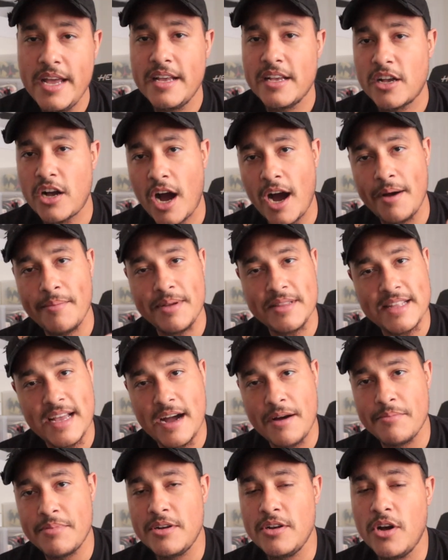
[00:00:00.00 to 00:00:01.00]
comment
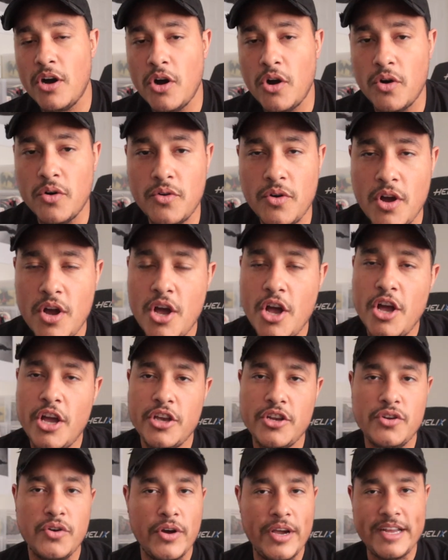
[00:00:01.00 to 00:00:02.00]
down below,
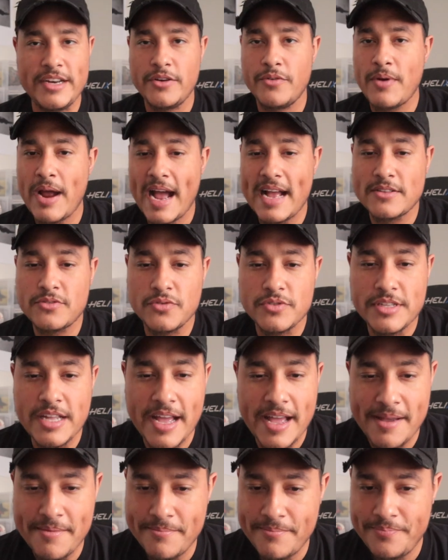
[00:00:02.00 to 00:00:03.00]
you know, interact with
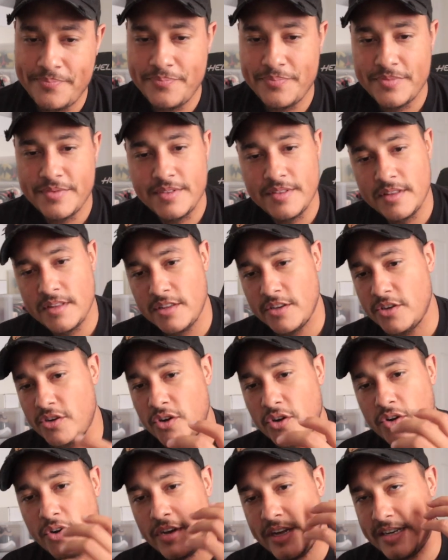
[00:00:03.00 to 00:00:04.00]
them. You
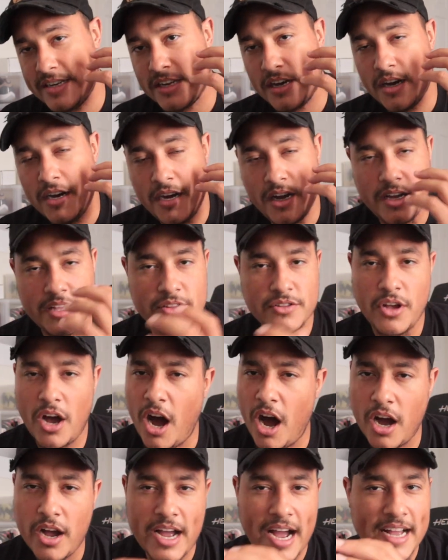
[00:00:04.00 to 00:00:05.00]
know, and
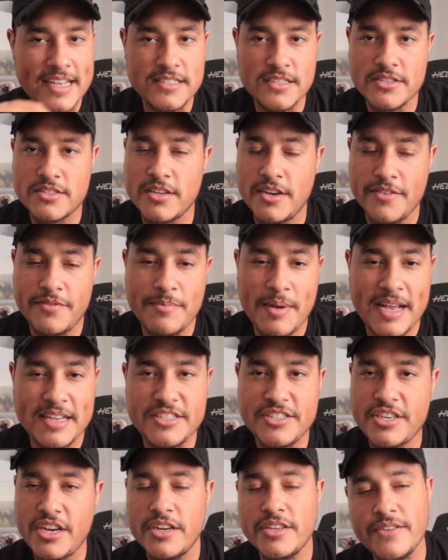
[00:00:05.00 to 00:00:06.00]
all kinds of stuff, man.
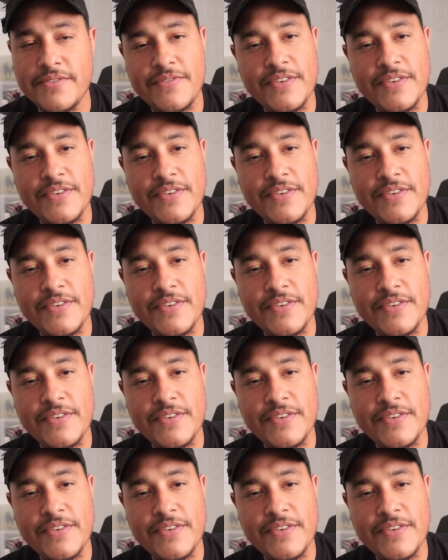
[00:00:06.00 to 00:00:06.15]
Share the